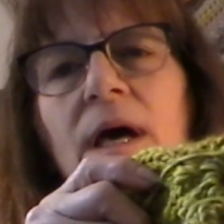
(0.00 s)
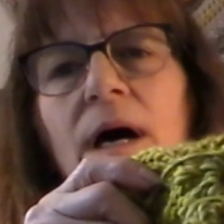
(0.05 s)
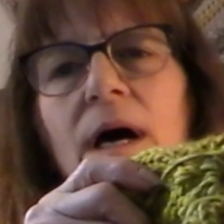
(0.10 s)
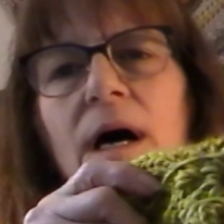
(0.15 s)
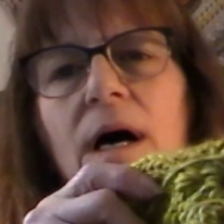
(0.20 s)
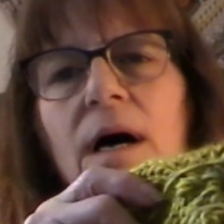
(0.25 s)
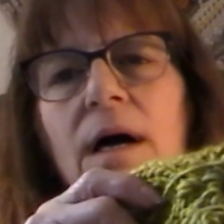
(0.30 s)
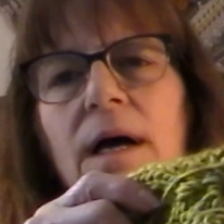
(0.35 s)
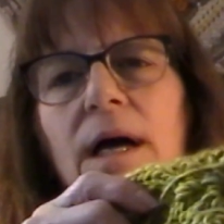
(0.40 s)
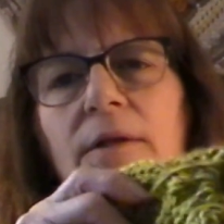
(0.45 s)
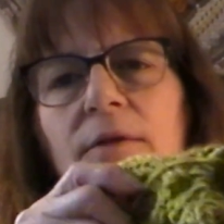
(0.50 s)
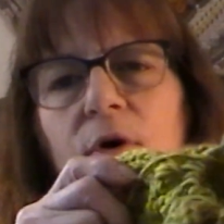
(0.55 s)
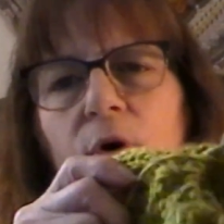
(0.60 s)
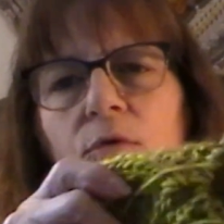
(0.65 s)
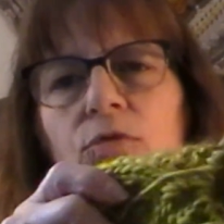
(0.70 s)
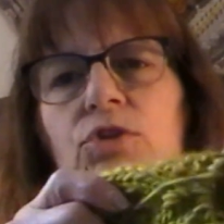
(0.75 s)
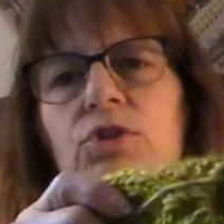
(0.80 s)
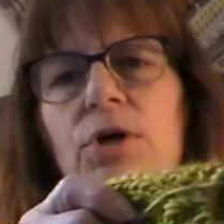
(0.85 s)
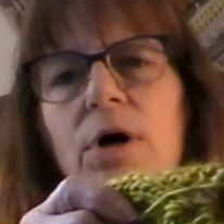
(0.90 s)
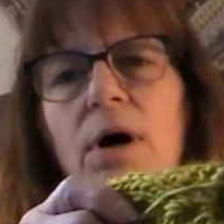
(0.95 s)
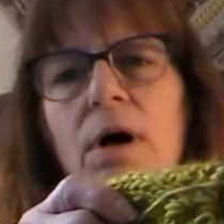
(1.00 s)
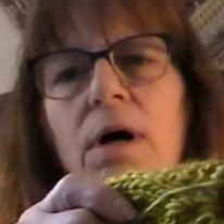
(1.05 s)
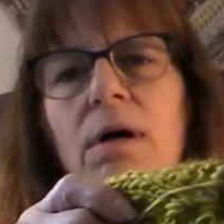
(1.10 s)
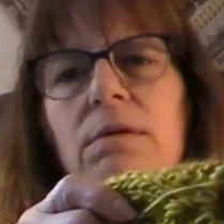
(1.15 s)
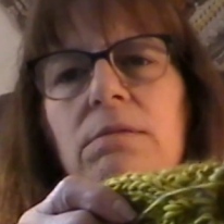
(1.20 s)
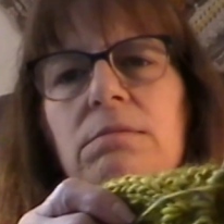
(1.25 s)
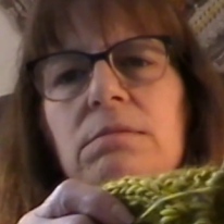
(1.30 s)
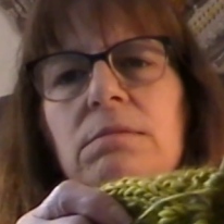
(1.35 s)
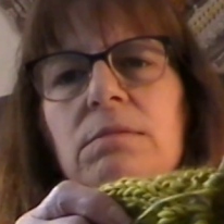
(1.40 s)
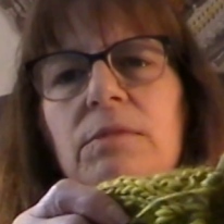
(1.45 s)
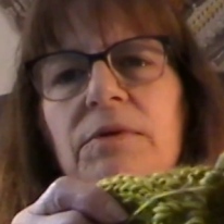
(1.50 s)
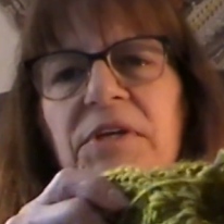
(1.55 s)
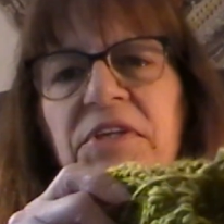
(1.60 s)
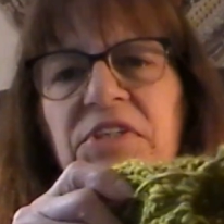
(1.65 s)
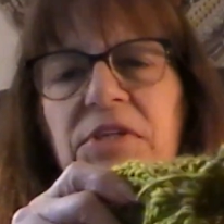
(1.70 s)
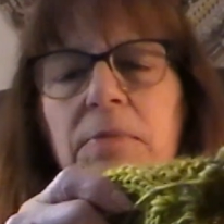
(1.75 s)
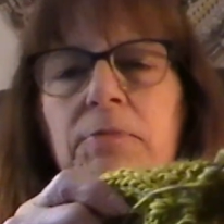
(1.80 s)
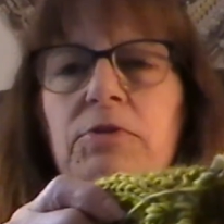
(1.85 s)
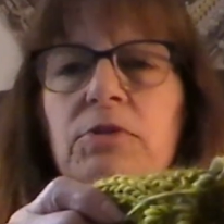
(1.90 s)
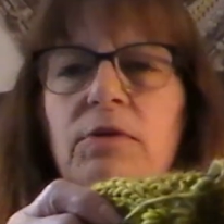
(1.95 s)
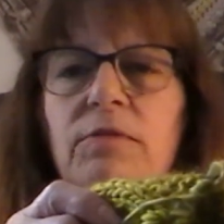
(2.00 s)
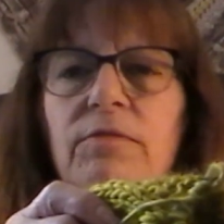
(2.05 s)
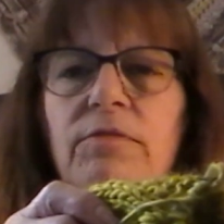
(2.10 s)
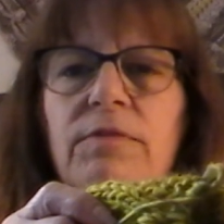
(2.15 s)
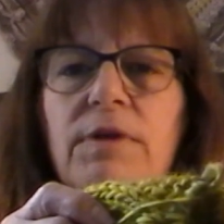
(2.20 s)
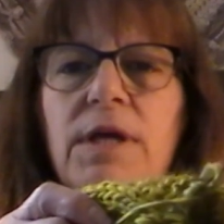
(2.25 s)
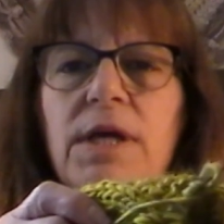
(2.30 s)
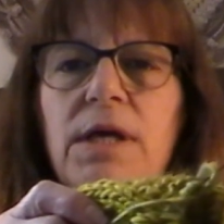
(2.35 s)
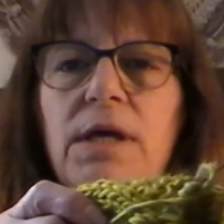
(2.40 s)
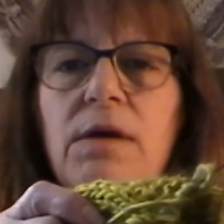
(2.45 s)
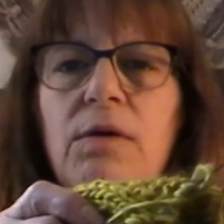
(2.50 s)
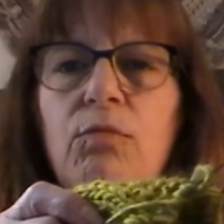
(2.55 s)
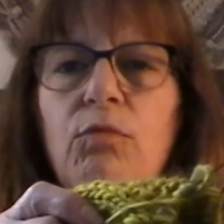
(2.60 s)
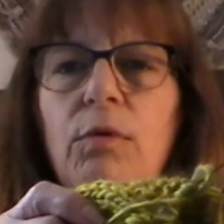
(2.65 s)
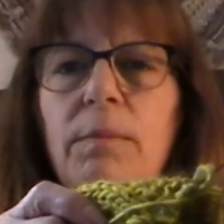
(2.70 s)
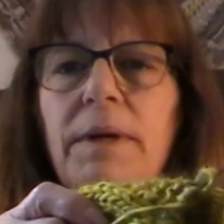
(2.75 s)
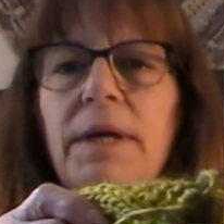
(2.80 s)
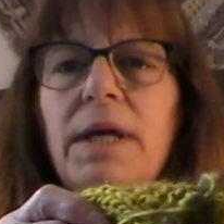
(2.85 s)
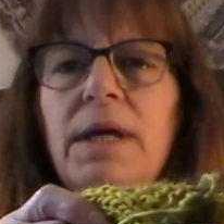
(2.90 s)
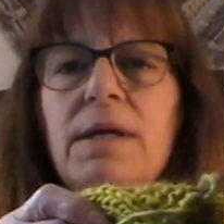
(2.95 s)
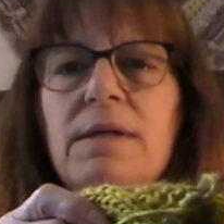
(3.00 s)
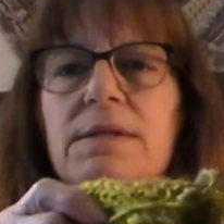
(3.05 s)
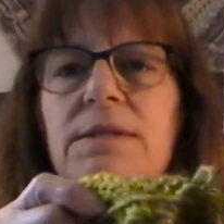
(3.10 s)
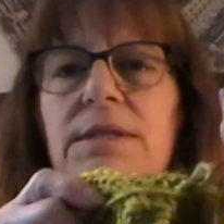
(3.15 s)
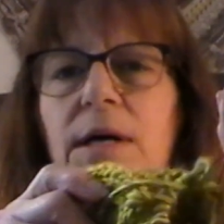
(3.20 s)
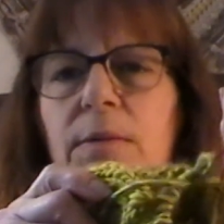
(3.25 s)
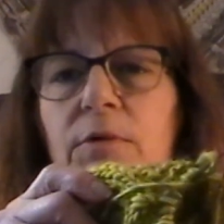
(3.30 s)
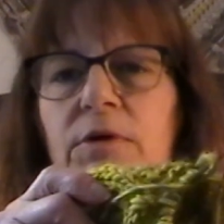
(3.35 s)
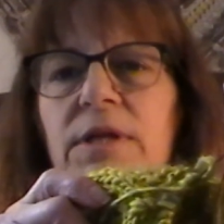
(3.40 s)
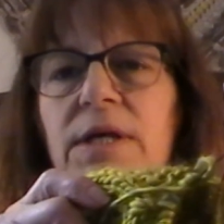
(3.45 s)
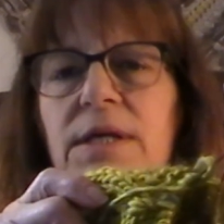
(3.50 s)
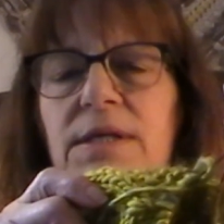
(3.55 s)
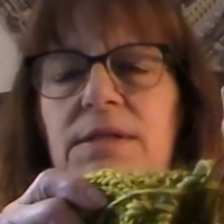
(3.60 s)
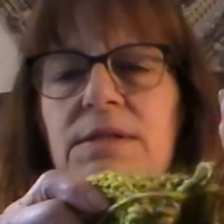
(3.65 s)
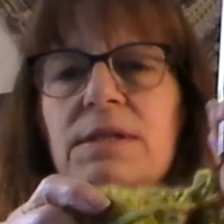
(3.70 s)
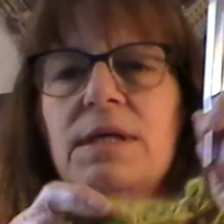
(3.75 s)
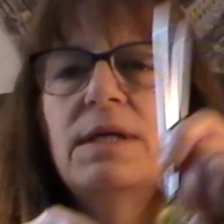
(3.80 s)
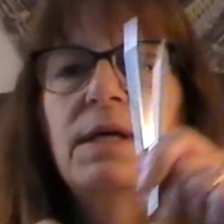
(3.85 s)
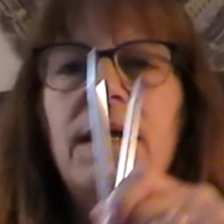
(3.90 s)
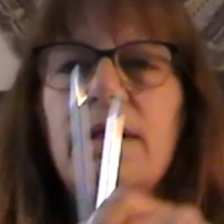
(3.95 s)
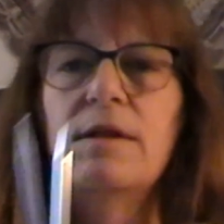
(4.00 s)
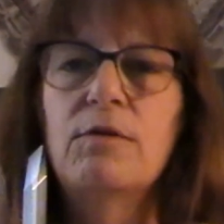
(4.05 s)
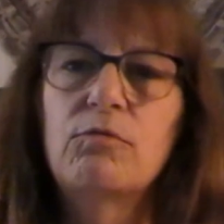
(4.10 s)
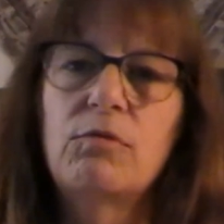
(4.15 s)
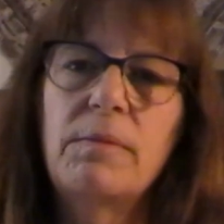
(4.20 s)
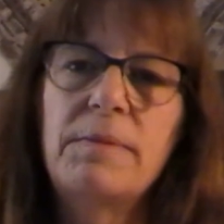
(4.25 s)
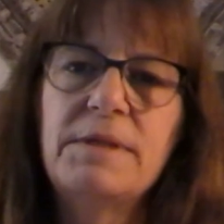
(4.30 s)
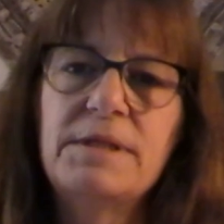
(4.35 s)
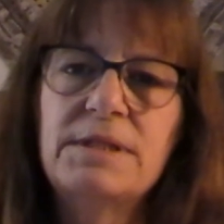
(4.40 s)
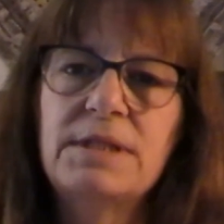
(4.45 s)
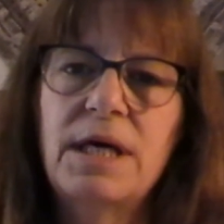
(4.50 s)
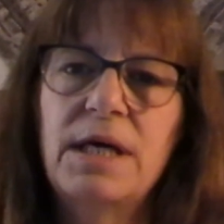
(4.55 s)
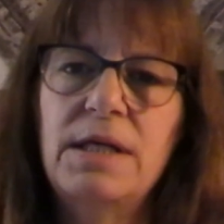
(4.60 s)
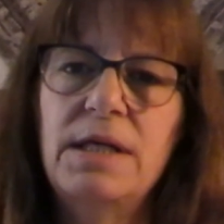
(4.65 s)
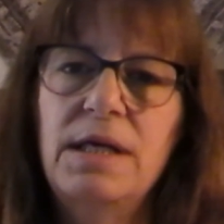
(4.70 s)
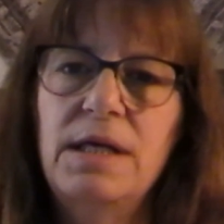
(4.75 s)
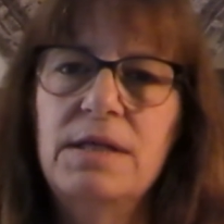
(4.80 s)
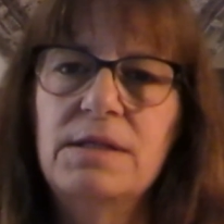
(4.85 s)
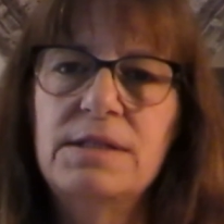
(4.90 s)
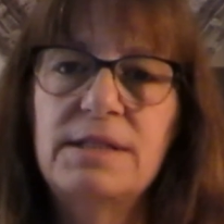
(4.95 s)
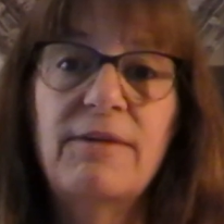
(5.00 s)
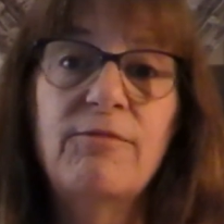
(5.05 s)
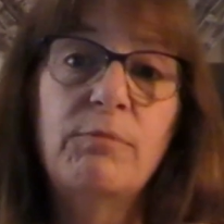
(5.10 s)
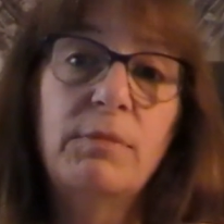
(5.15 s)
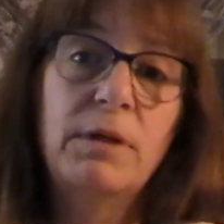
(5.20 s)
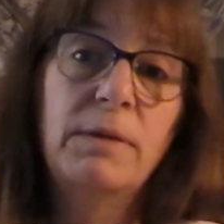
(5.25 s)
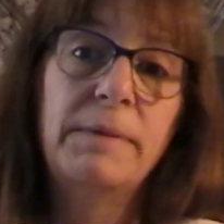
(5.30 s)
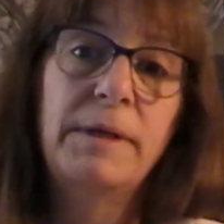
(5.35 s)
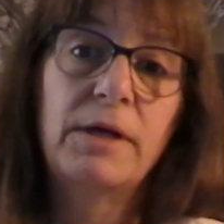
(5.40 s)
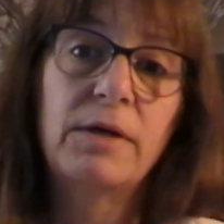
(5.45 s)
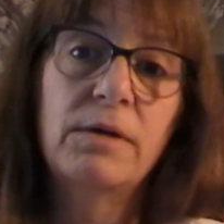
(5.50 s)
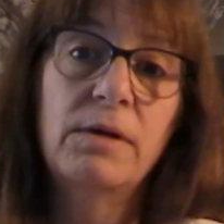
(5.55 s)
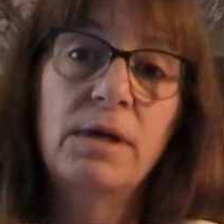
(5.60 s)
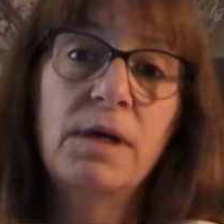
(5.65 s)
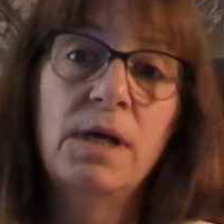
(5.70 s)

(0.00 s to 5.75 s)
and the whole shawl, with the exception of the ribbing, is done with this, and the ribbing's done in 7mm.